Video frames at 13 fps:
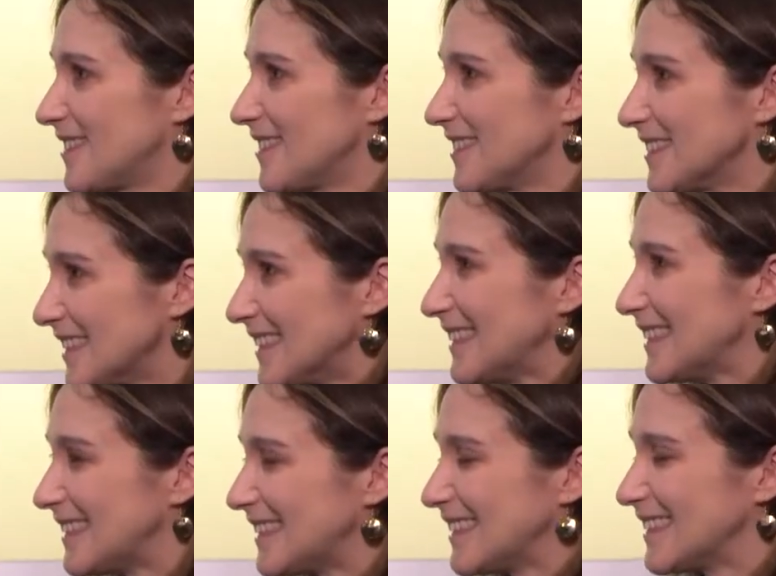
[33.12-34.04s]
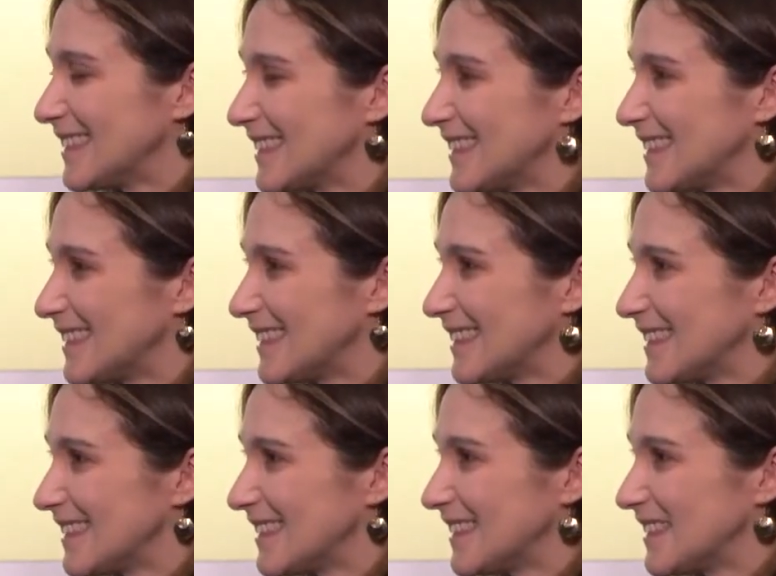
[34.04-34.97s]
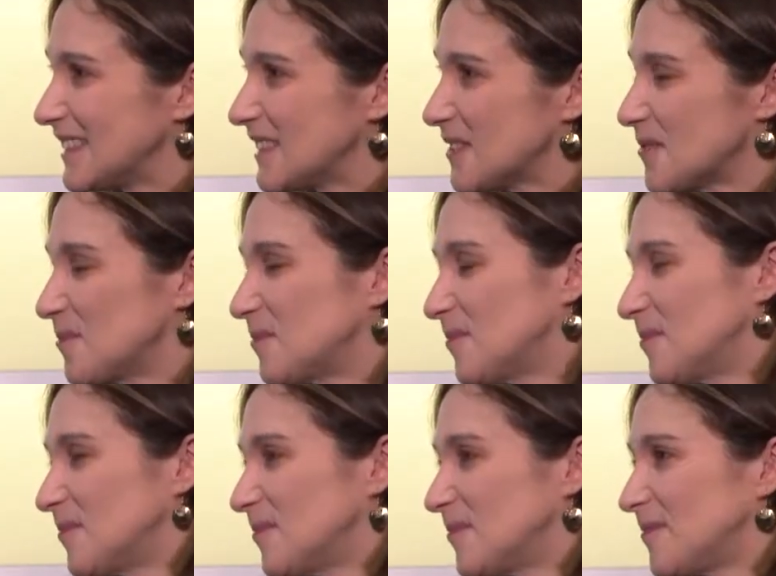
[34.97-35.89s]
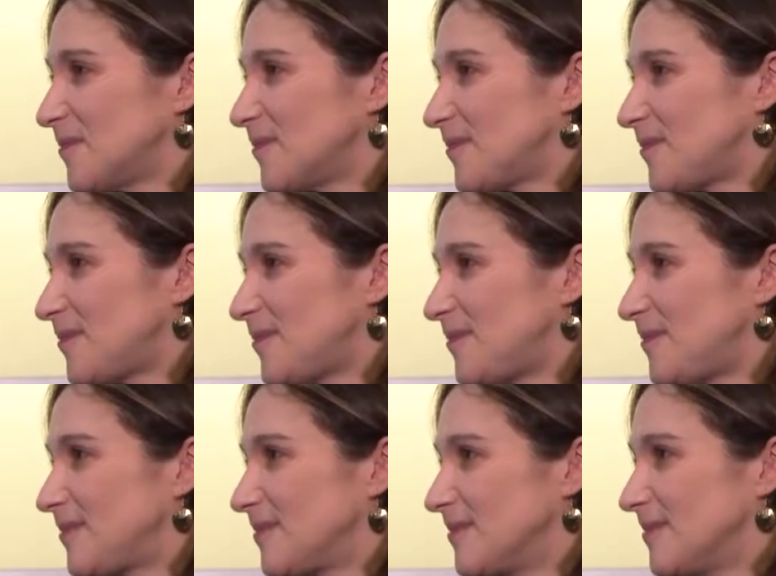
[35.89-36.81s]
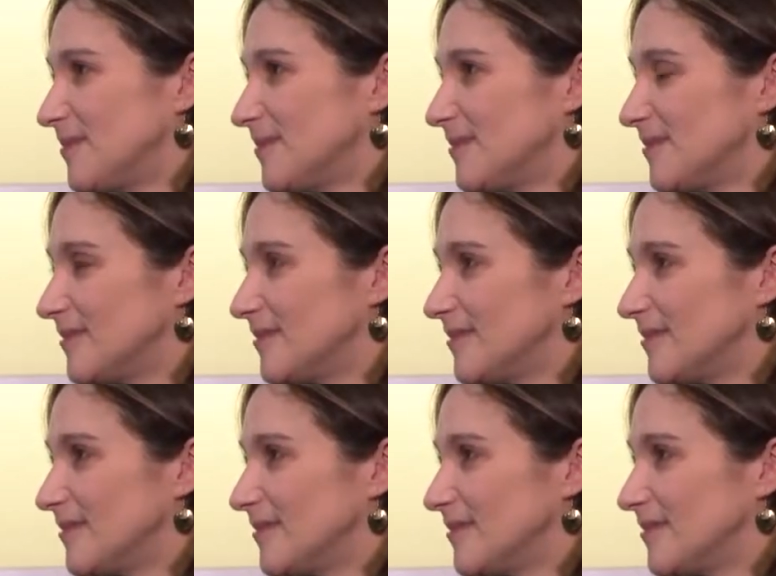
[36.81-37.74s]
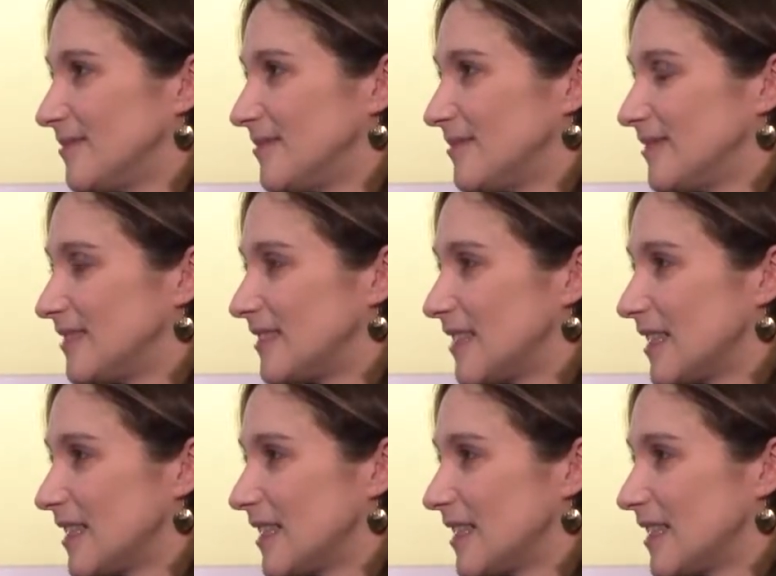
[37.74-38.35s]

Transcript: No words are spoken by the person on screen.